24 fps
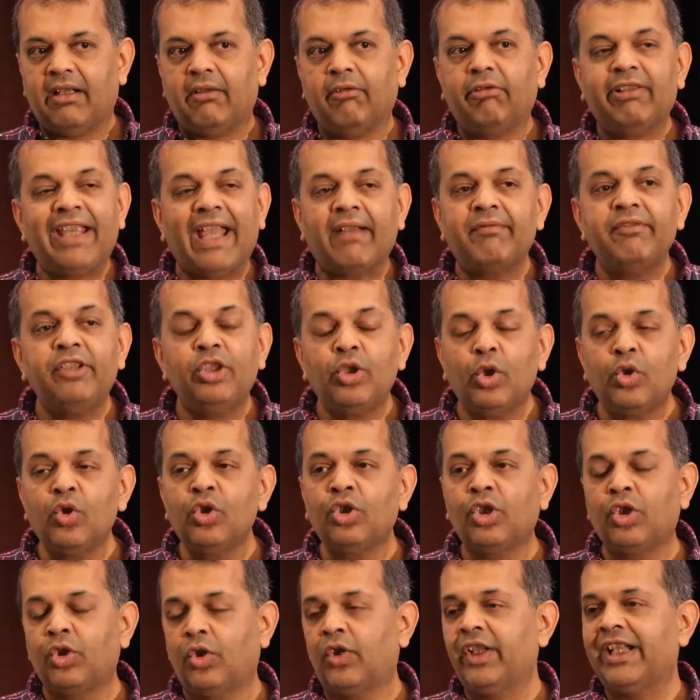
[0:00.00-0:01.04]
We have
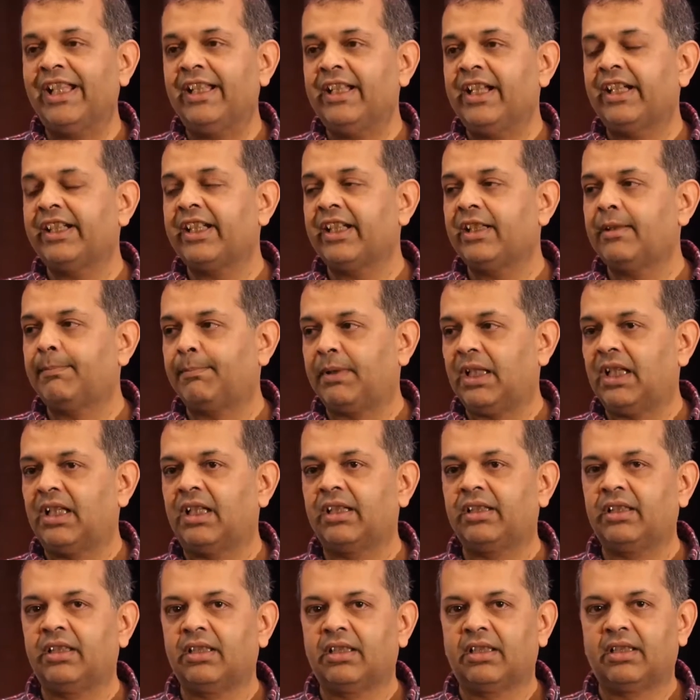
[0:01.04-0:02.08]
no coordinated
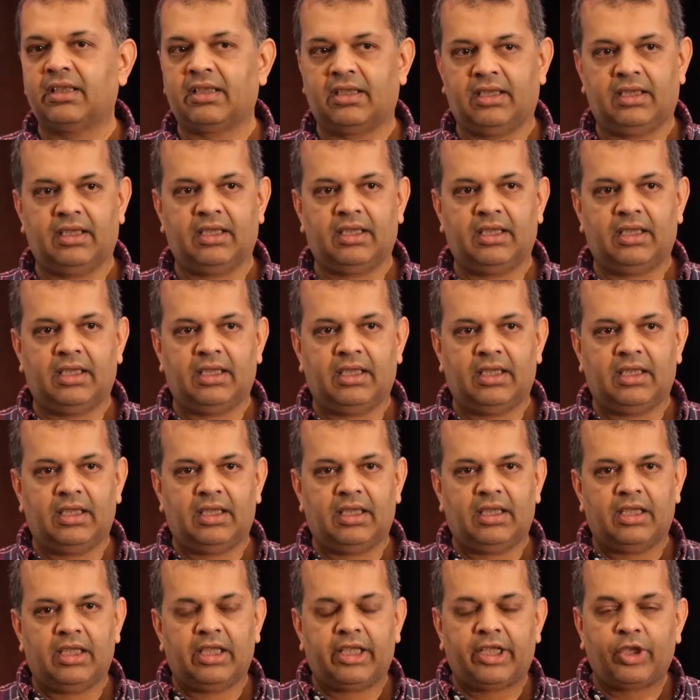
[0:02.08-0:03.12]
plan
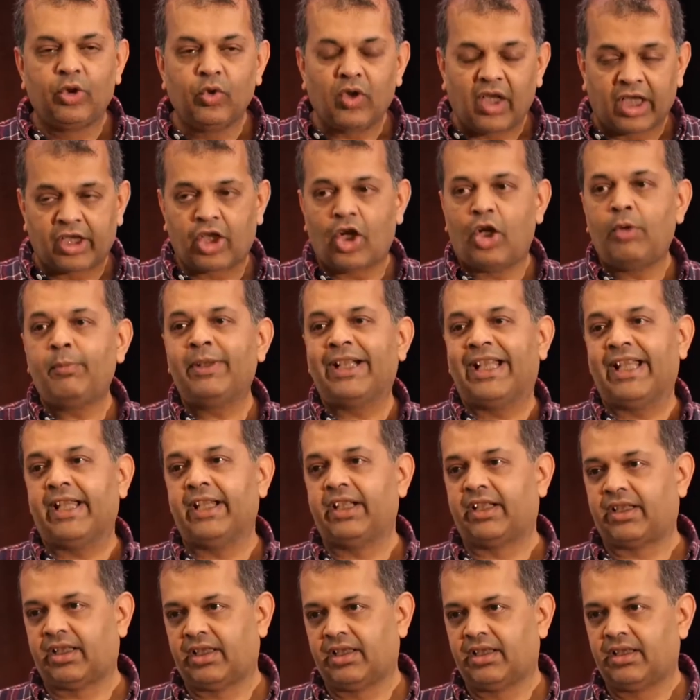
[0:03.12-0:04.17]
to
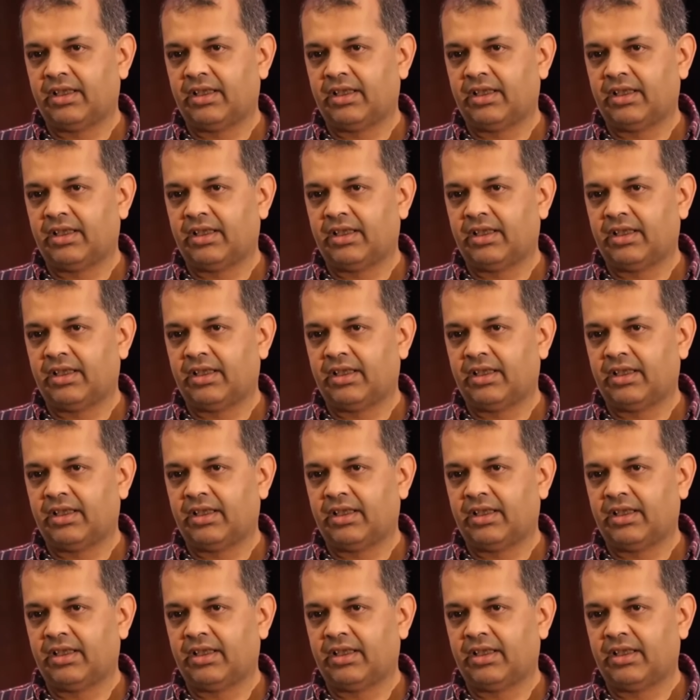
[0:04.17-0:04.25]
accommodate